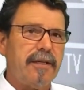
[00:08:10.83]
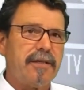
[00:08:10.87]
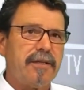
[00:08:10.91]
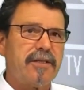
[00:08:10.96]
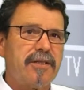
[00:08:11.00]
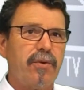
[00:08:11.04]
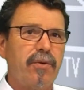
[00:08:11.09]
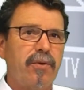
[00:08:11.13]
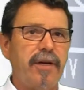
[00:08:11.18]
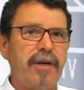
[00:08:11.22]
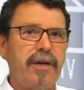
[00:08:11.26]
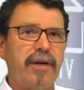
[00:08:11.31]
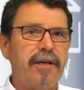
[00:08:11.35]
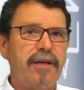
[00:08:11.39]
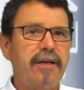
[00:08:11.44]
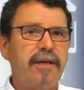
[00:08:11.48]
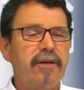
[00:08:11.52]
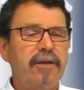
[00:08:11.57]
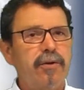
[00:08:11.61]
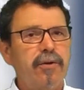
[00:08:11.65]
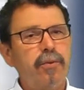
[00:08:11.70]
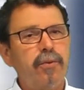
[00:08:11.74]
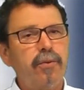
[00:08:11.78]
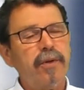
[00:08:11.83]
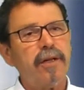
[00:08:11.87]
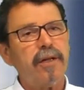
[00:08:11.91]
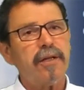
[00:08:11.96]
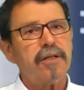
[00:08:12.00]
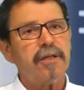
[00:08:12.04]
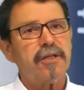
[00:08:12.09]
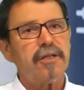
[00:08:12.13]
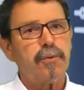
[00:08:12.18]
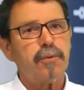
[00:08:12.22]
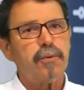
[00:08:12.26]
so then you
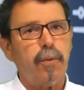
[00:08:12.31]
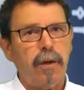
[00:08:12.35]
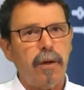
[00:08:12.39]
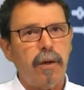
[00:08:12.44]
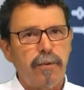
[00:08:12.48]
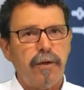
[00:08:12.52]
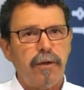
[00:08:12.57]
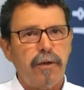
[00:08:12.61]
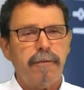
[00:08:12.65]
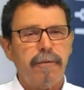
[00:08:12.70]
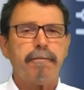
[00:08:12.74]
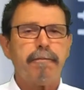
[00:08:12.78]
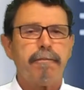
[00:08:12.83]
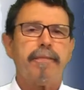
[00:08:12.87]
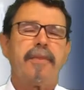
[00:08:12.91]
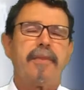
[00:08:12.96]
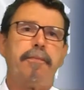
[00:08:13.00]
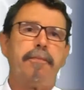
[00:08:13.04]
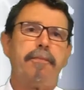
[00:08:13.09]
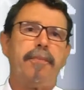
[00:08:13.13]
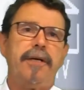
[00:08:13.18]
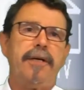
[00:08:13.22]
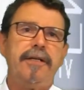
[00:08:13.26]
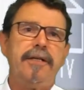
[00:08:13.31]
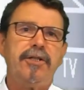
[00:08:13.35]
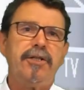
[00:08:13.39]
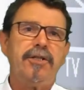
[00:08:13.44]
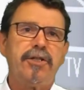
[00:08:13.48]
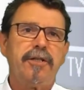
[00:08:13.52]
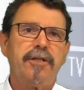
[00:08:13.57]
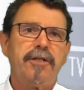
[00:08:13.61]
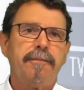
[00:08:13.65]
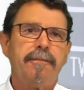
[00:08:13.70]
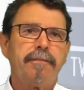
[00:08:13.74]
will swap the
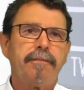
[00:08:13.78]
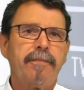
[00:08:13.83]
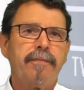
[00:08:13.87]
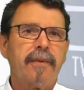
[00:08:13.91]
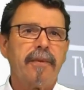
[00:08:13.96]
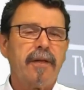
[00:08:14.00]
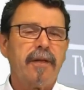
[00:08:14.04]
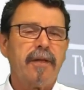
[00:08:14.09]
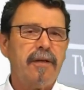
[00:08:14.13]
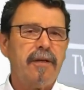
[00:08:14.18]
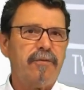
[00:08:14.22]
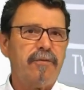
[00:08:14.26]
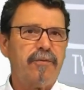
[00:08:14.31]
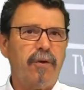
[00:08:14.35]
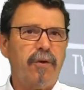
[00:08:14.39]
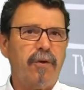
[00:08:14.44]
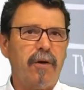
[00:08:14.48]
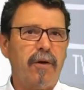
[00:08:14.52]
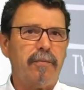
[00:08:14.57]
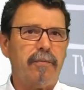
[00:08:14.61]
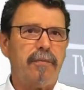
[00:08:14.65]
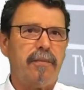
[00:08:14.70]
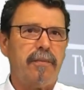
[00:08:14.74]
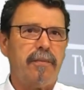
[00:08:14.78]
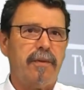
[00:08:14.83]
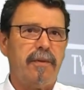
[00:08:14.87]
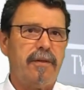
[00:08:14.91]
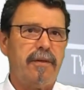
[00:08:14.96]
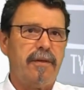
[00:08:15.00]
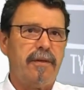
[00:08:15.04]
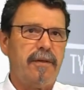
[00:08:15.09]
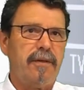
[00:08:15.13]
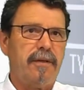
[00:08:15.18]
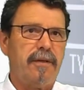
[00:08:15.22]
page from
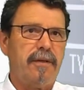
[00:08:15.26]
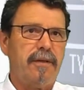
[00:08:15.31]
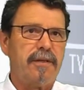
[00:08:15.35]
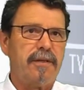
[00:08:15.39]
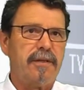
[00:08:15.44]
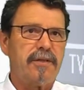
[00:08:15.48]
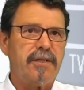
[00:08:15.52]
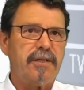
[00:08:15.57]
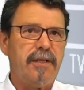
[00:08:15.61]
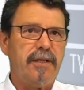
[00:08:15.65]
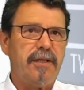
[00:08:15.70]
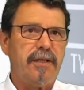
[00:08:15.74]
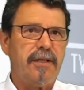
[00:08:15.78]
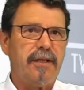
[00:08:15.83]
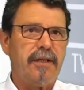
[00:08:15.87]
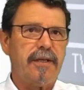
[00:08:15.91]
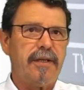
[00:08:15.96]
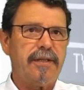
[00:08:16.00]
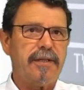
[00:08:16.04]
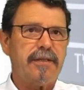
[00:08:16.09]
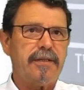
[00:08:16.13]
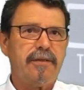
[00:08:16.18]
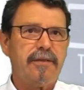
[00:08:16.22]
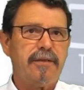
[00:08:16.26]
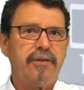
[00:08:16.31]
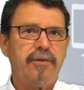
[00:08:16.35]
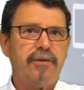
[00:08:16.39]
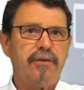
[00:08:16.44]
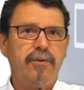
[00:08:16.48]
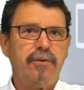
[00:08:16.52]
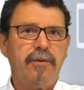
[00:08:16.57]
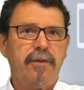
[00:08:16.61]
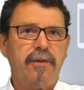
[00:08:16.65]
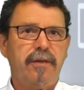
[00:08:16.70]
ceiling light
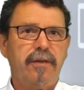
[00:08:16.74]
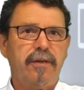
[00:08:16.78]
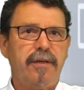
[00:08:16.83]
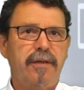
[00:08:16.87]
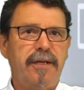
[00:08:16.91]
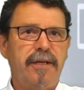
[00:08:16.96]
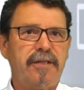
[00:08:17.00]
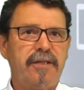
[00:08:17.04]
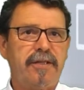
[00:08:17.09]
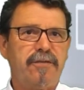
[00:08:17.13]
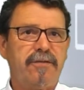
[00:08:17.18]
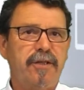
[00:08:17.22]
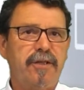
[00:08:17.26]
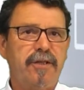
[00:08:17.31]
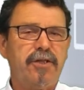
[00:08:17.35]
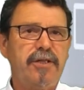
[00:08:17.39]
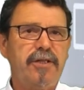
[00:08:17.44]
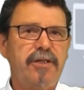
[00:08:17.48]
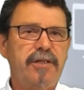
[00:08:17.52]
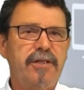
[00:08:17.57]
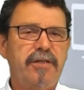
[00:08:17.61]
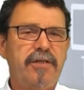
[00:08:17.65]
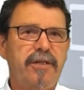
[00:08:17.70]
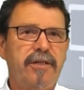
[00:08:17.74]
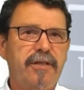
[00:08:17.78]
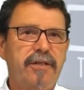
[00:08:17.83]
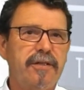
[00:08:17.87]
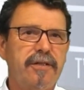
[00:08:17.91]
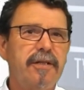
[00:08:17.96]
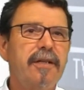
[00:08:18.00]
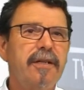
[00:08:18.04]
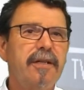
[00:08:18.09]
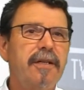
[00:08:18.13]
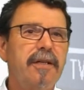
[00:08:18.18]
to the next function is
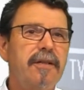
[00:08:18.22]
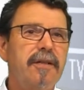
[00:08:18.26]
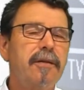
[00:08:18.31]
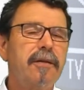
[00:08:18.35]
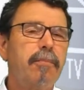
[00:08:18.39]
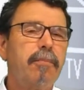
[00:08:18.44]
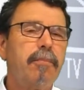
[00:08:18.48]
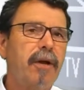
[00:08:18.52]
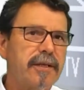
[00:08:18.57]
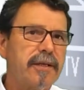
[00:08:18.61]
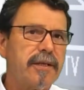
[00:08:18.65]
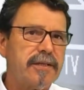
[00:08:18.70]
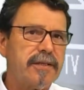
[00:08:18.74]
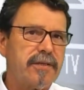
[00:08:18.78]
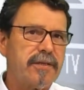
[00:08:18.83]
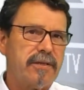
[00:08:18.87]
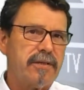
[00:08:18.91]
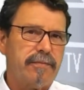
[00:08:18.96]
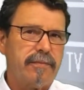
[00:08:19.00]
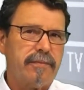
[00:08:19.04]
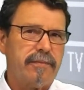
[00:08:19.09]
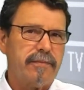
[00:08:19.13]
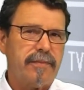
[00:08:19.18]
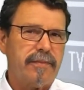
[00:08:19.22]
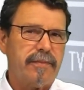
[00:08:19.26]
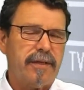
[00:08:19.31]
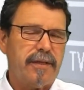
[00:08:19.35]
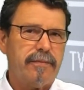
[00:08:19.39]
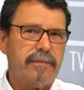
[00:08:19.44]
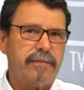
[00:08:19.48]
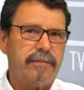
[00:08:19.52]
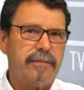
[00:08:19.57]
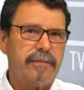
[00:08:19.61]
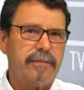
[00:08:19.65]
here the blinds,
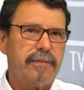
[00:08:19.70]
yeah,